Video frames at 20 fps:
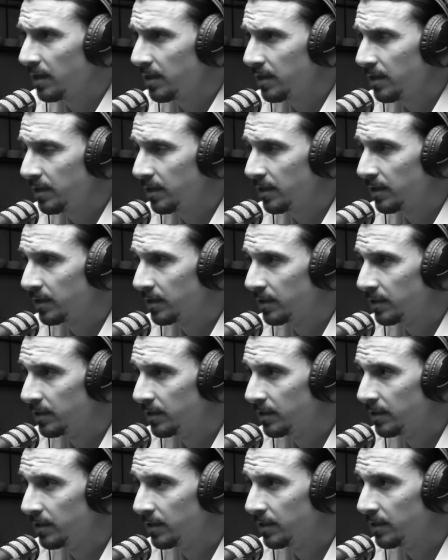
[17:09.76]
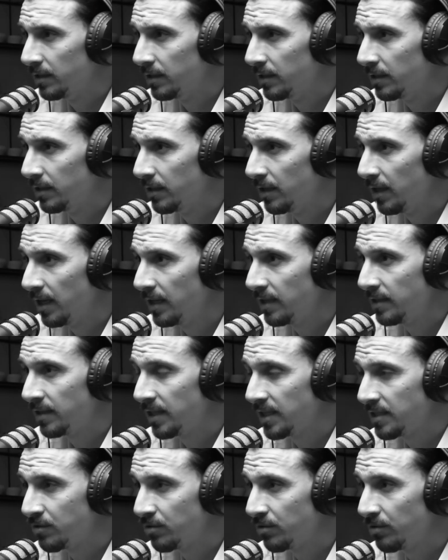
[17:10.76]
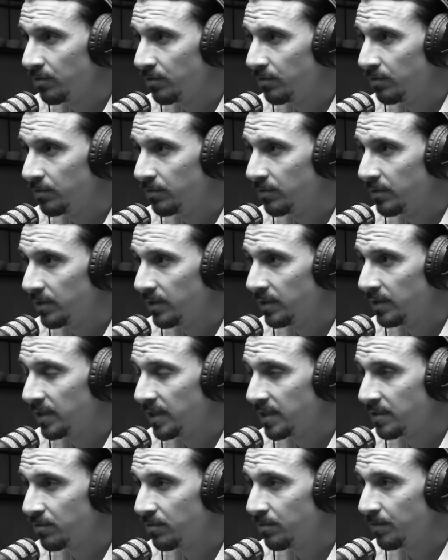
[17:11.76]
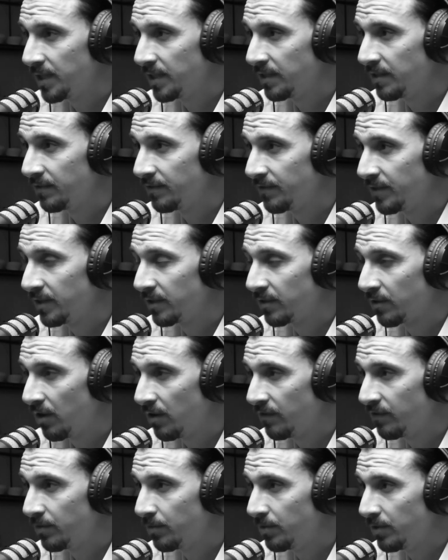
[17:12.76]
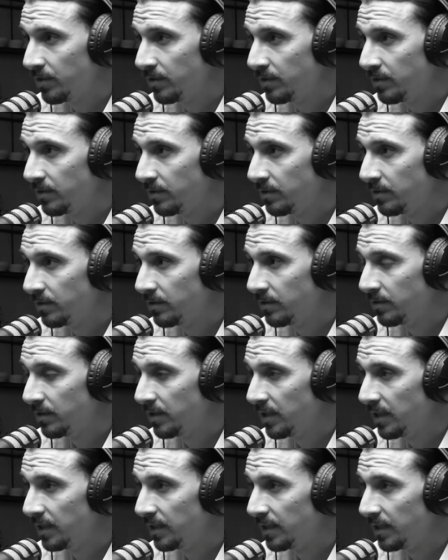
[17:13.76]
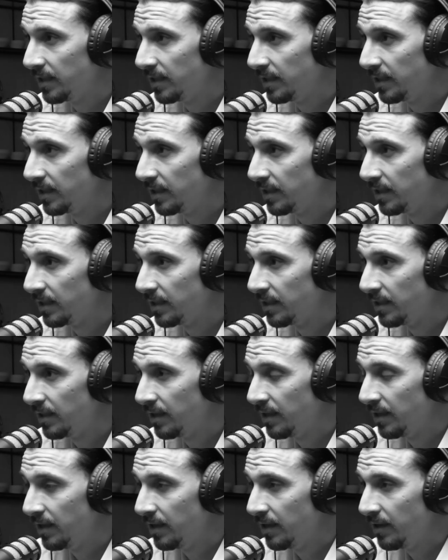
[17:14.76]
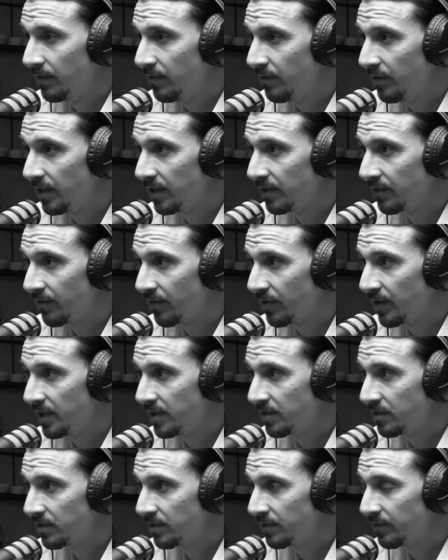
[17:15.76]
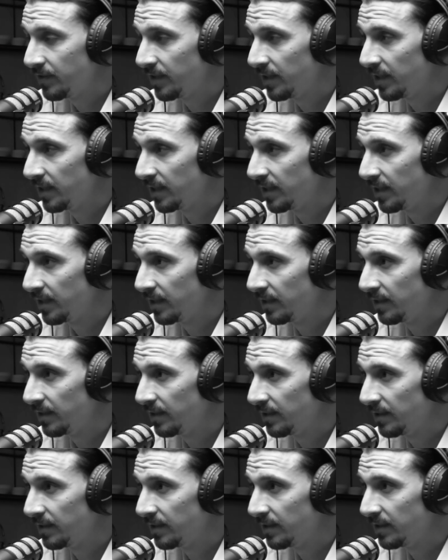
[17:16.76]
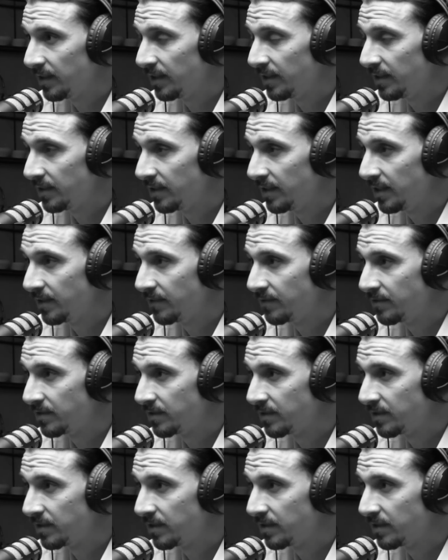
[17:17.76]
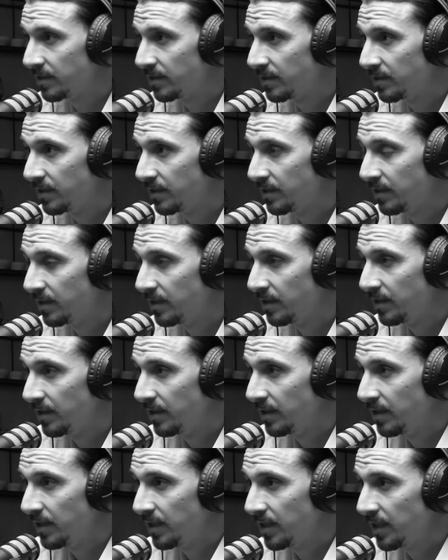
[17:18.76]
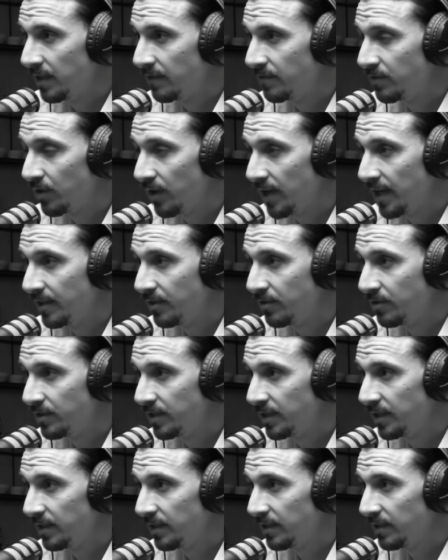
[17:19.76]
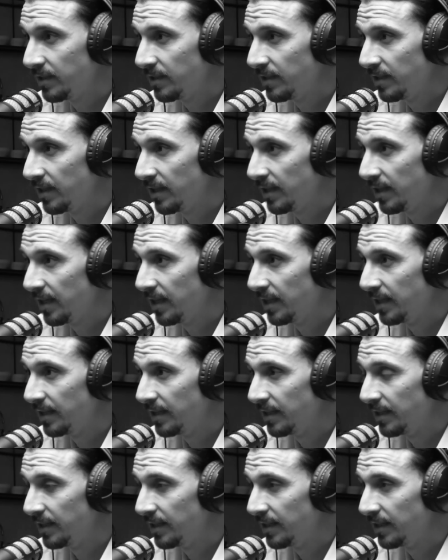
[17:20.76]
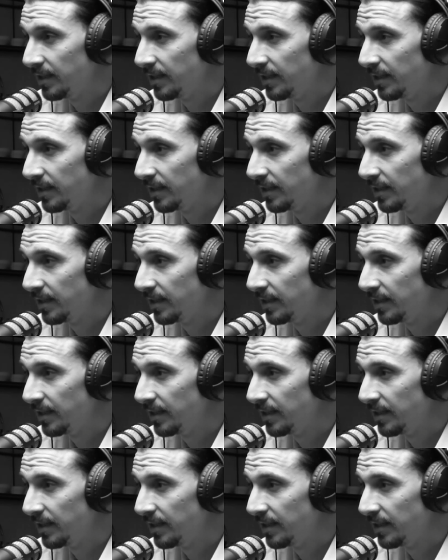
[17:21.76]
I think it has to make them feel comfortable and feeling fresh, feeling that it gives you energy, and